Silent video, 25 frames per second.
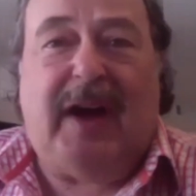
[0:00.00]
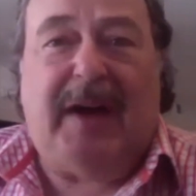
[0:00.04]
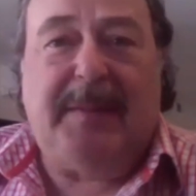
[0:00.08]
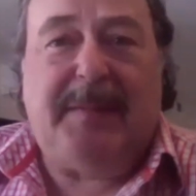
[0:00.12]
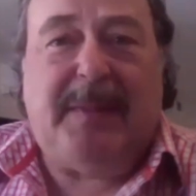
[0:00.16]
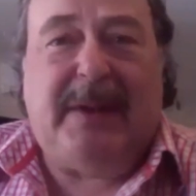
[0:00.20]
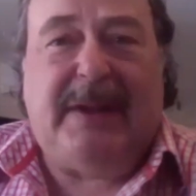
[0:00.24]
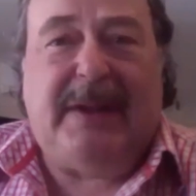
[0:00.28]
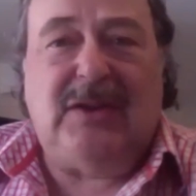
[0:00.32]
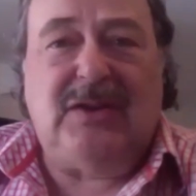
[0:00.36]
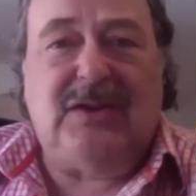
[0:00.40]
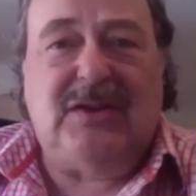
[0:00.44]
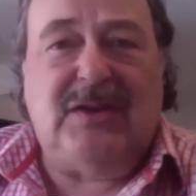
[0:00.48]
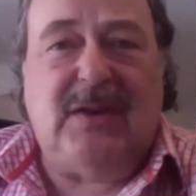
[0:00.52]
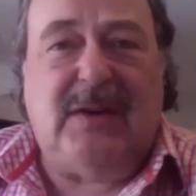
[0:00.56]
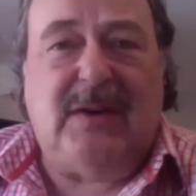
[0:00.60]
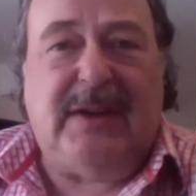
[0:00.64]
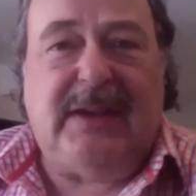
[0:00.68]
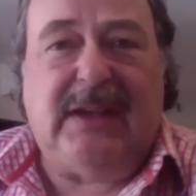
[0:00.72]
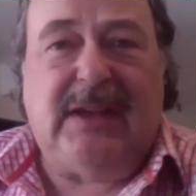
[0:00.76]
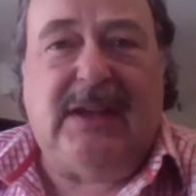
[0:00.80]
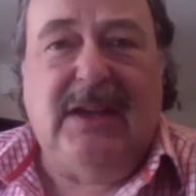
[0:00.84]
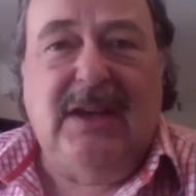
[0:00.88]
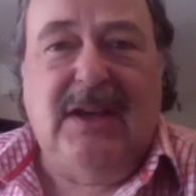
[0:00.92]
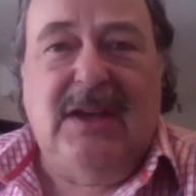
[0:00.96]
I'd been
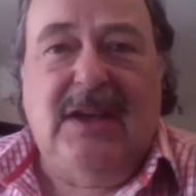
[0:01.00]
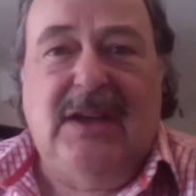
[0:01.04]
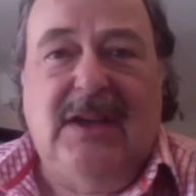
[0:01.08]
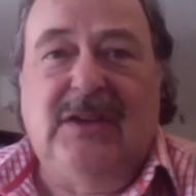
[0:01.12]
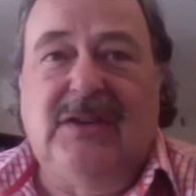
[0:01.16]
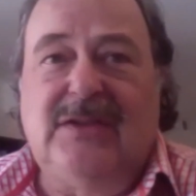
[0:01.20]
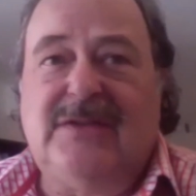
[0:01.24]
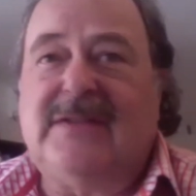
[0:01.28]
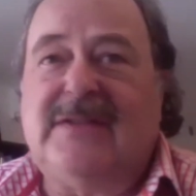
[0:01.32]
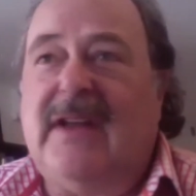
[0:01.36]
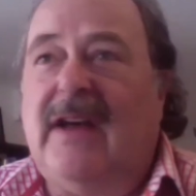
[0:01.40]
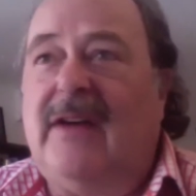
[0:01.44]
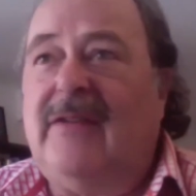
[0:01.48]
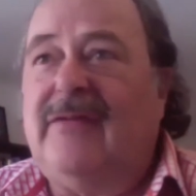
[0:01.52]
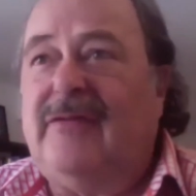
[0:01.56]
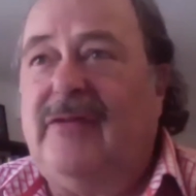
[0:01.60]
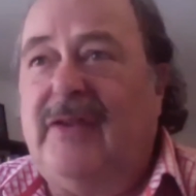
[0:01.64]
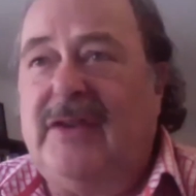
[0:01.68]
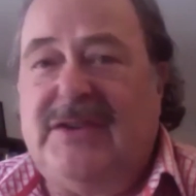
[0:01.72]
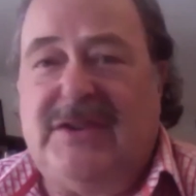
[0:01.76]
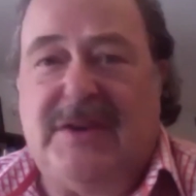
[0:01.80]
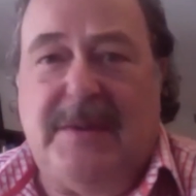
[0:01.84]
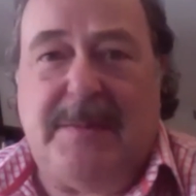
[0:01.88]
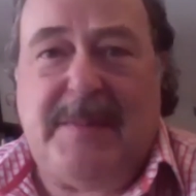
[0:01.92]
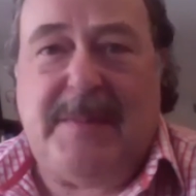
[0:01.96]
doing stuff
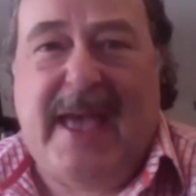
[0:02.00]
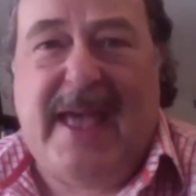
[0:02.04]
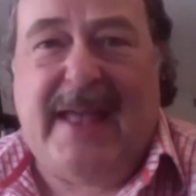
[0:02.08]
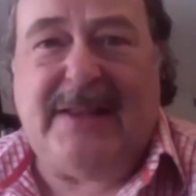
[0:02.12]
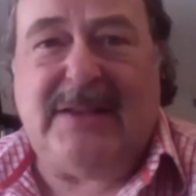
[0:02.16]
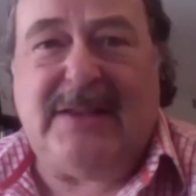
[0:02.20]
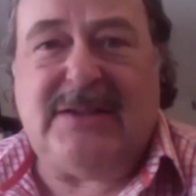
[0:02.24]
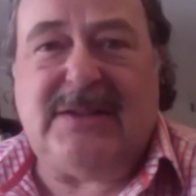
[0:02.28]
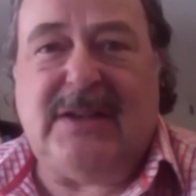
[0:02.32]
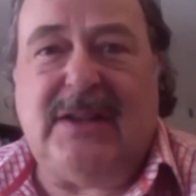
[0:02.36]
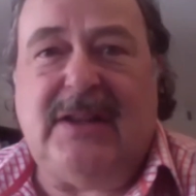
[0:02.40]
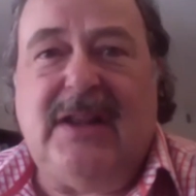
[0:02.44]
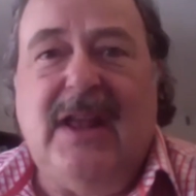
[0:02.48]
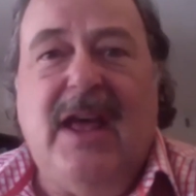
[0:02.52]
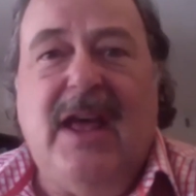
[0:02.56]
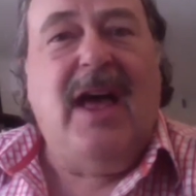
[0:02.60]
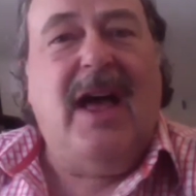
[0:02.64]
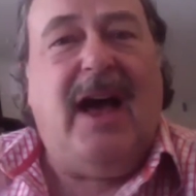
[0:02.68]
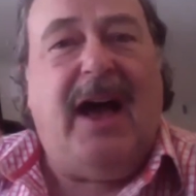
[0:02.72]
for Jim Henson.